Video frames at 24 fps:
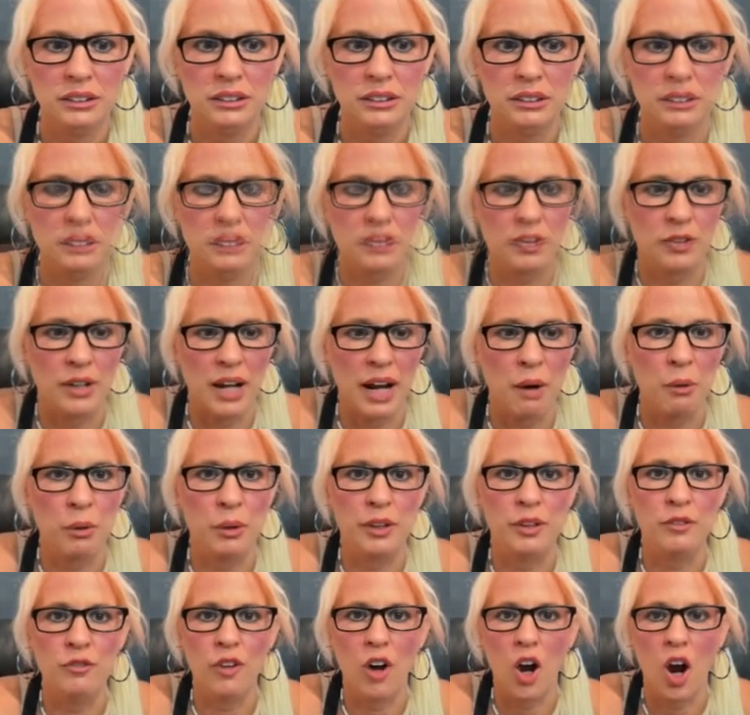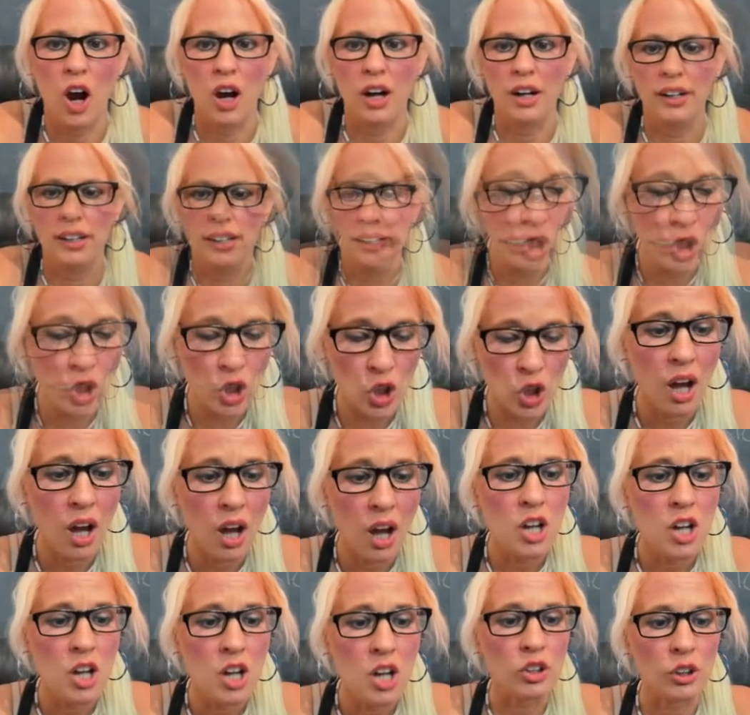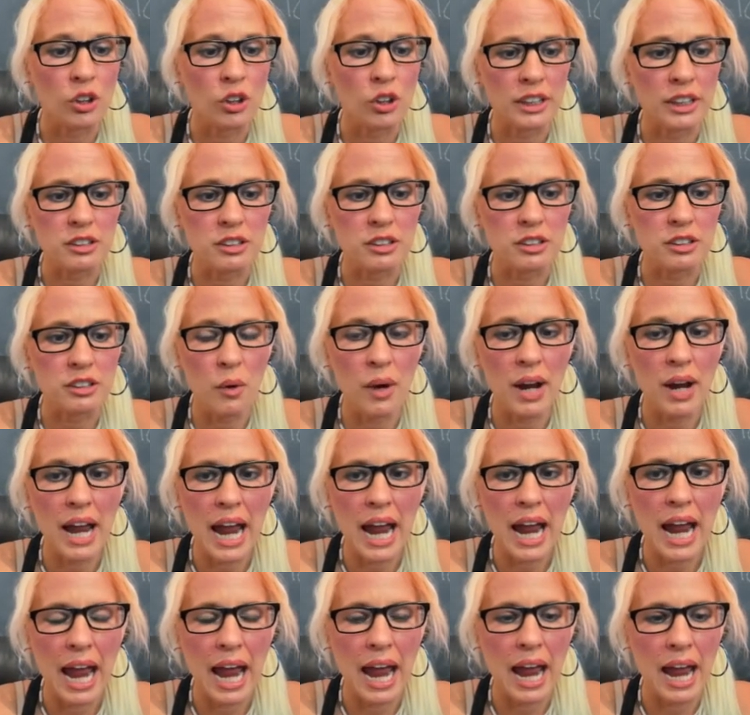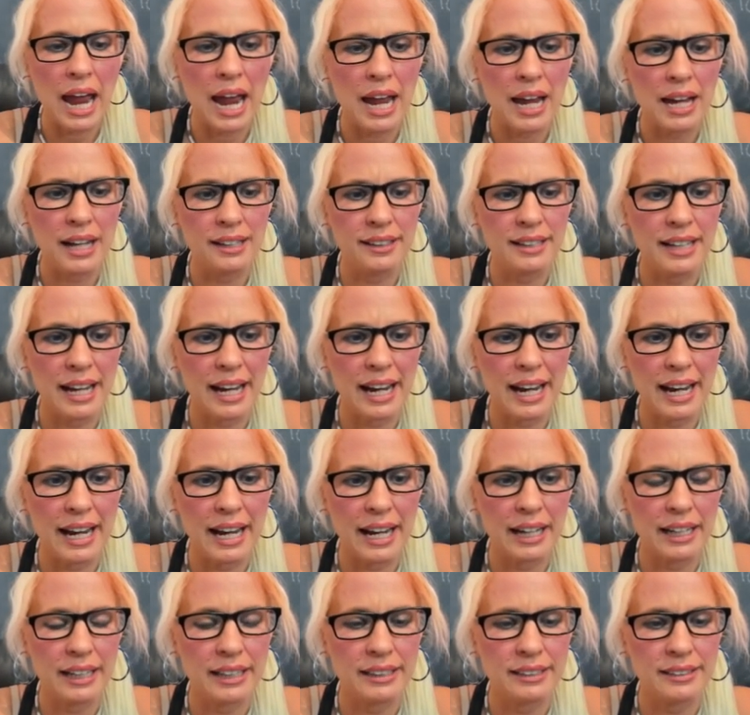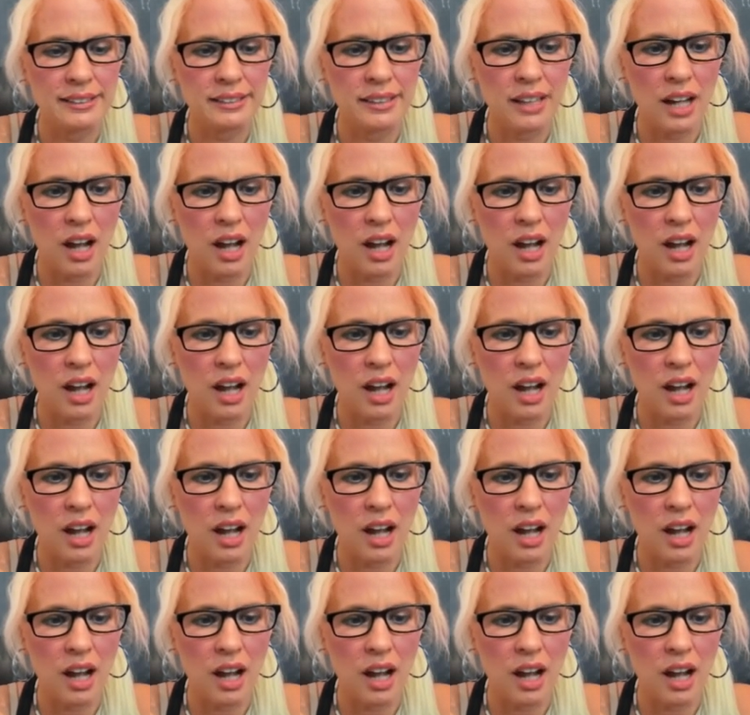So now we're in var. So let's go ahead and